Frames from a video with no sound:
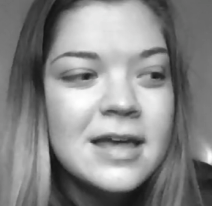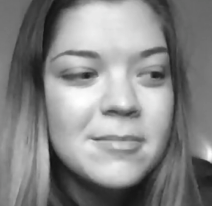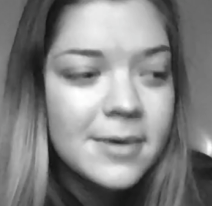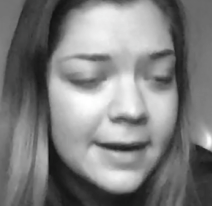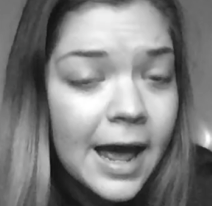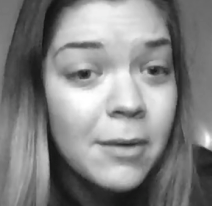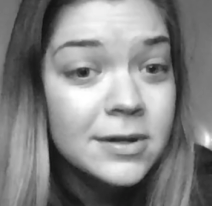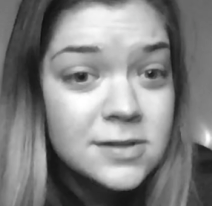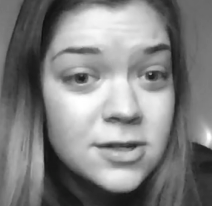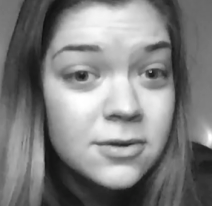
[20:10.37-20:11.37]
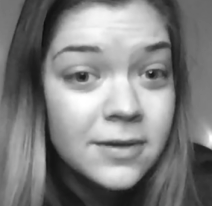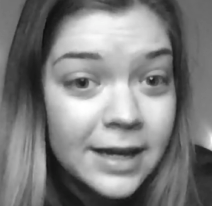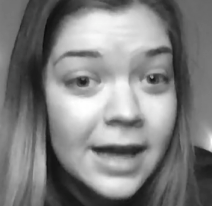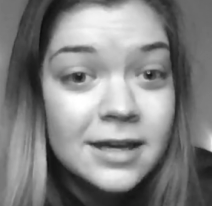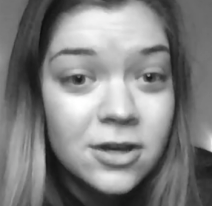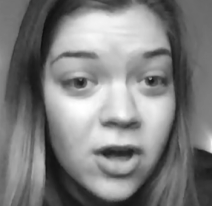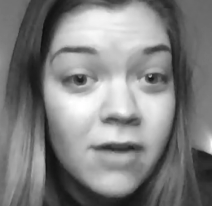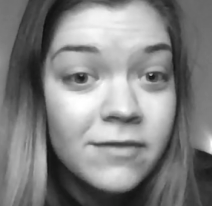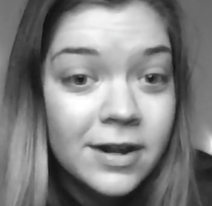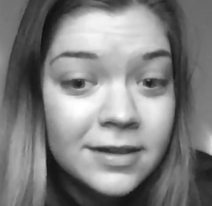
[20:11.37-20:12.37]
But now I do. Like, I can
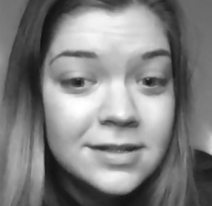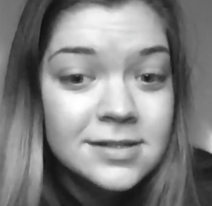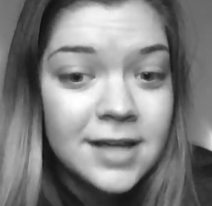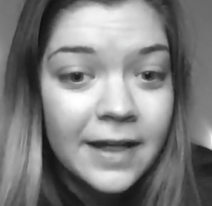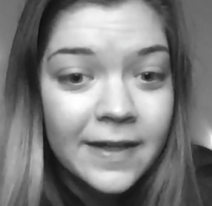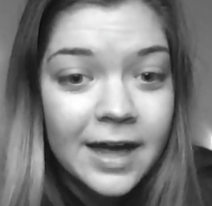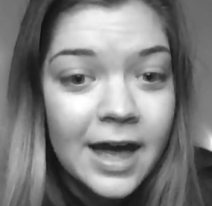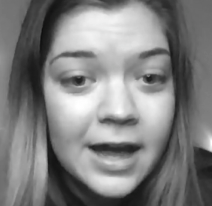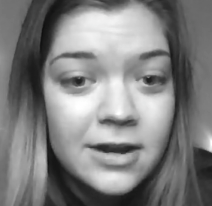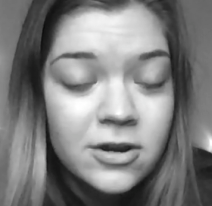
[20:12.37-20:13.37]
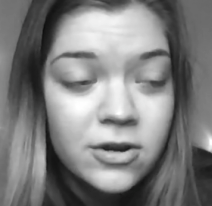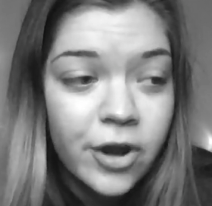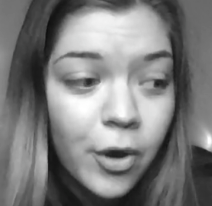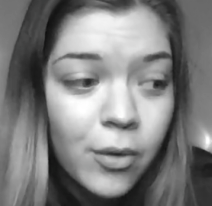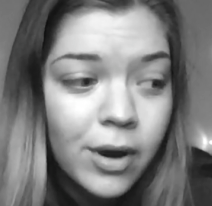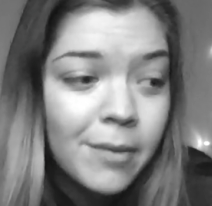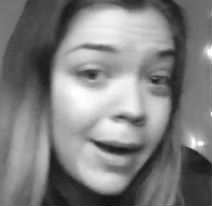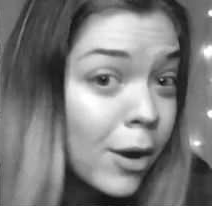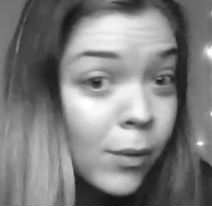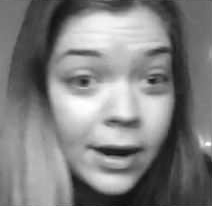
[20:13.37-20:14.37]
confidently say, like, I know
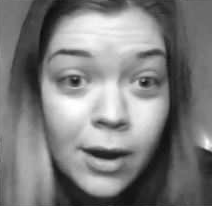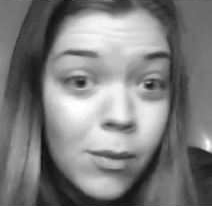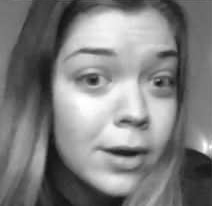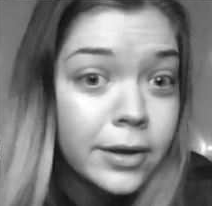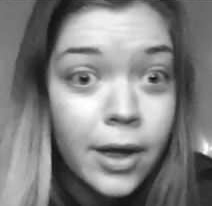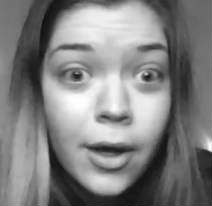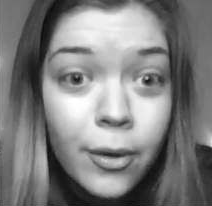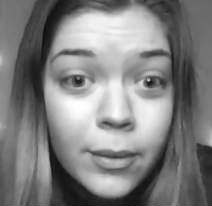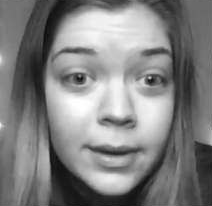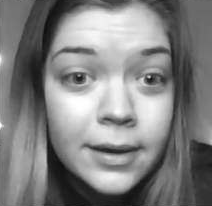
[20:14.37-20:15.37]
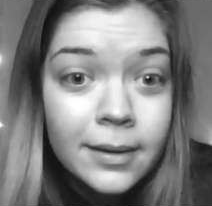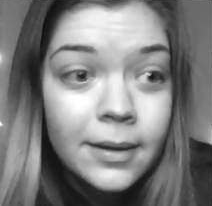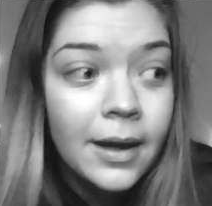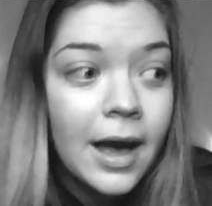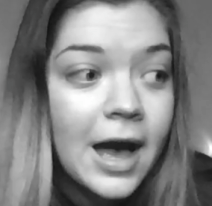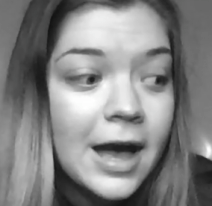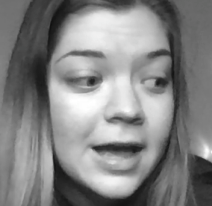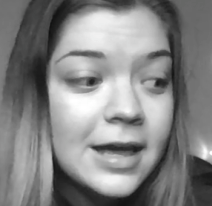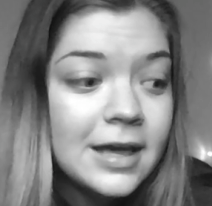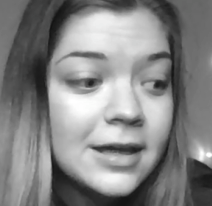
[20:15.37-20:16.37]
about where I want to go.
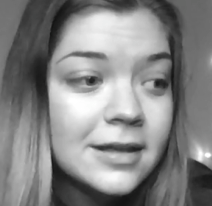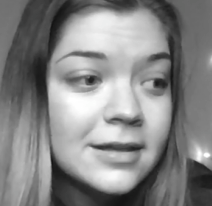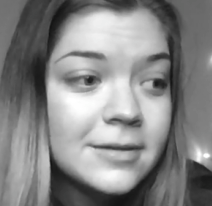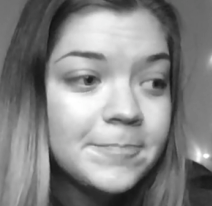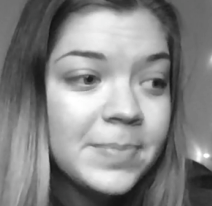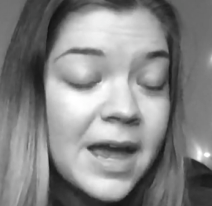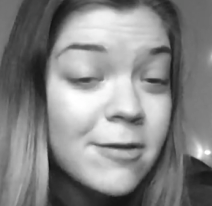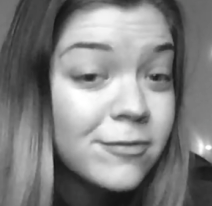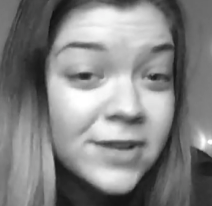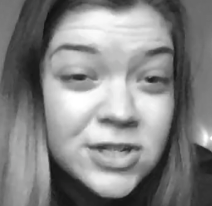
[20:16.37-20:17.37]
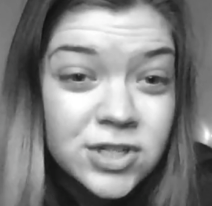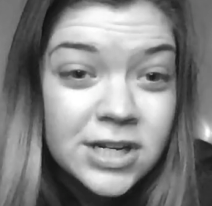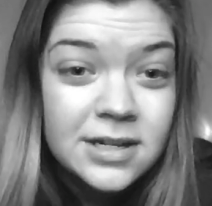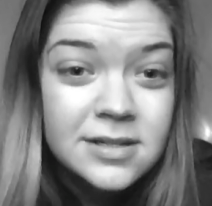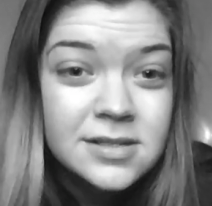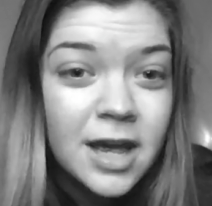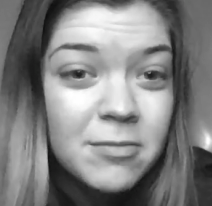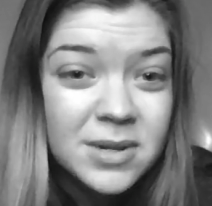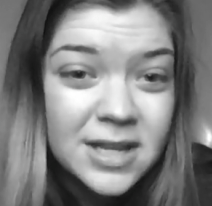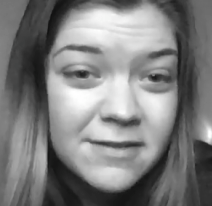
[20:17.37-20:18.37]
I have visions. I
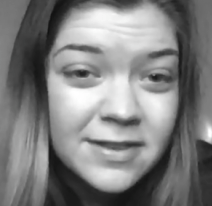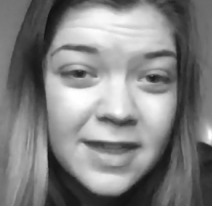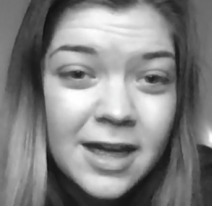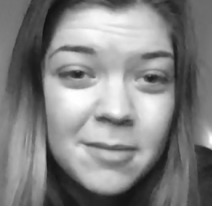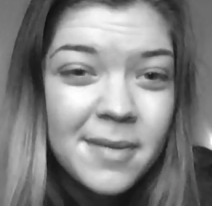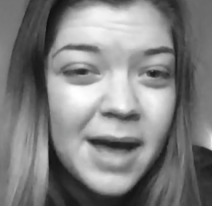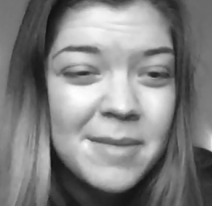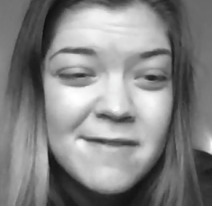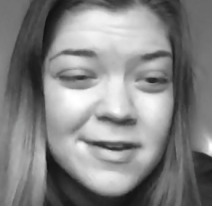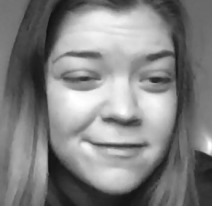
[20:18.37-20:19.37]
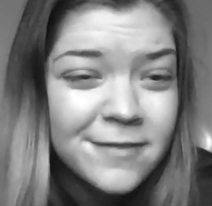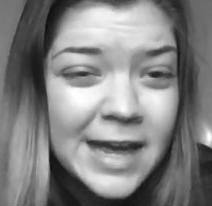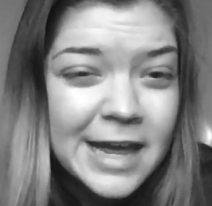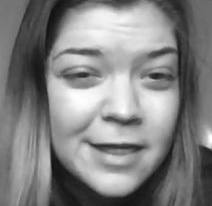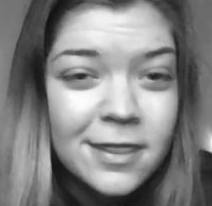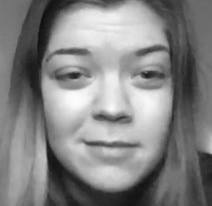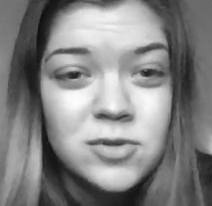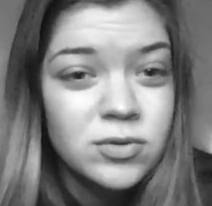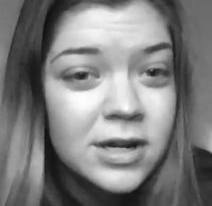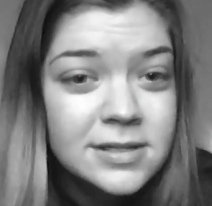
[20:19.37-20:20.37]
believe in them. I'm having faith. I'm
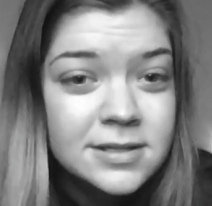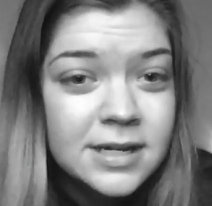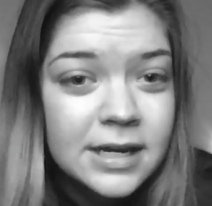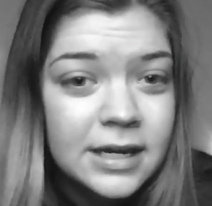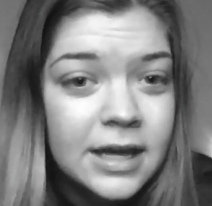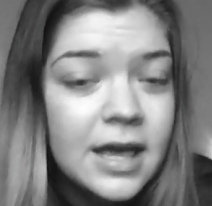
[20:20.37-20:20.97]
trusting